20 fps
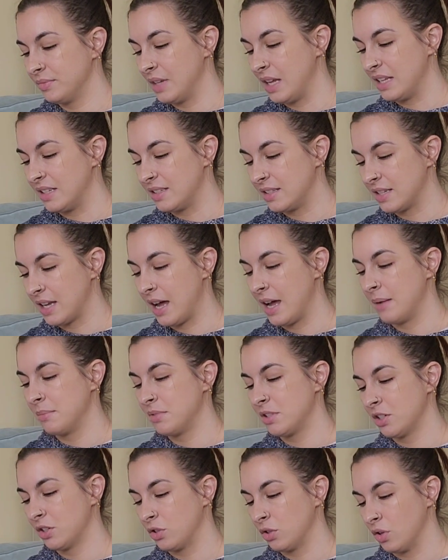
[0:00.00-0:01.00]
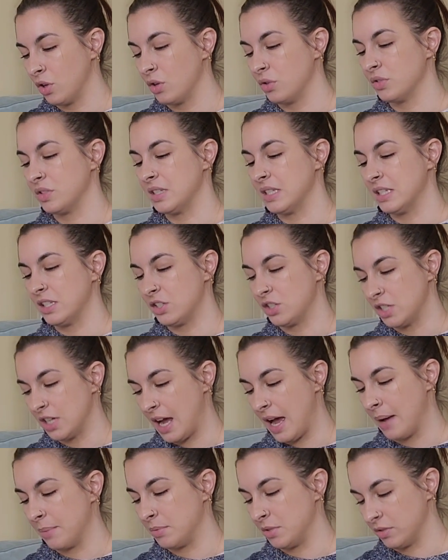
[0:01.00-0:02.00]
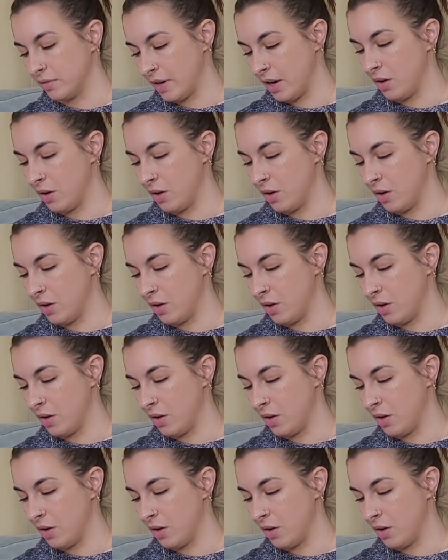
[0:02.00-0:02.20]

it's time to close this chapter